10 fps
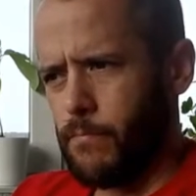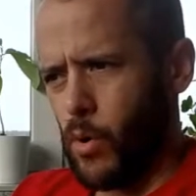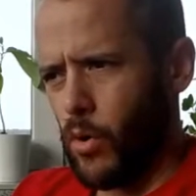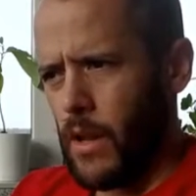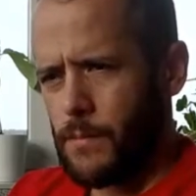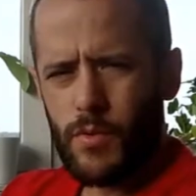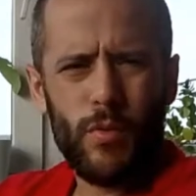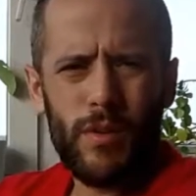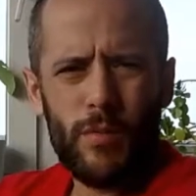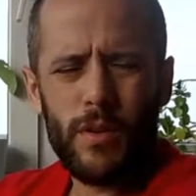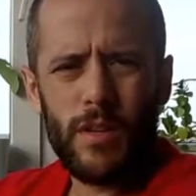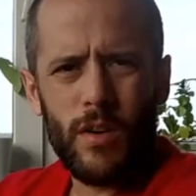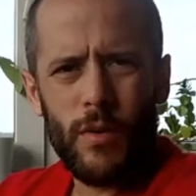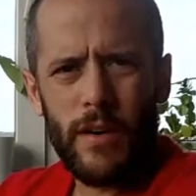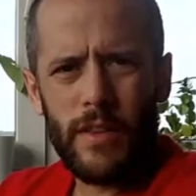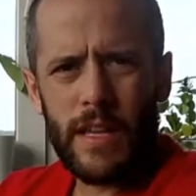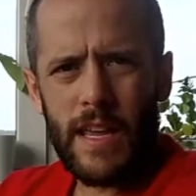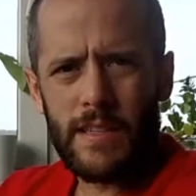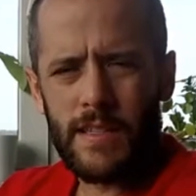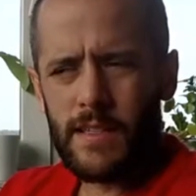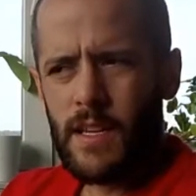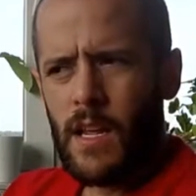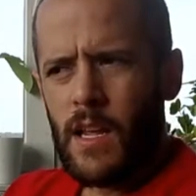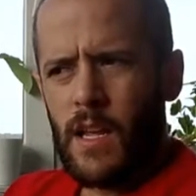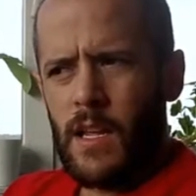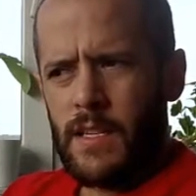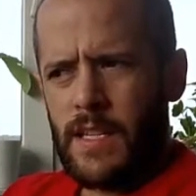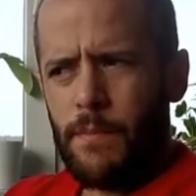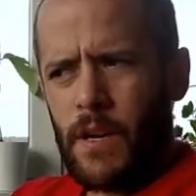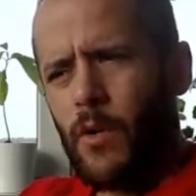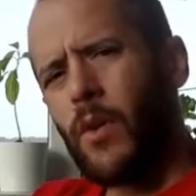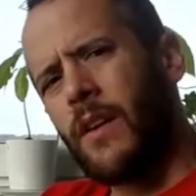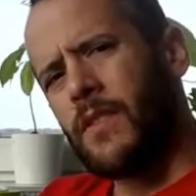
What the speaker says: pull-ups or whatever the case is, typically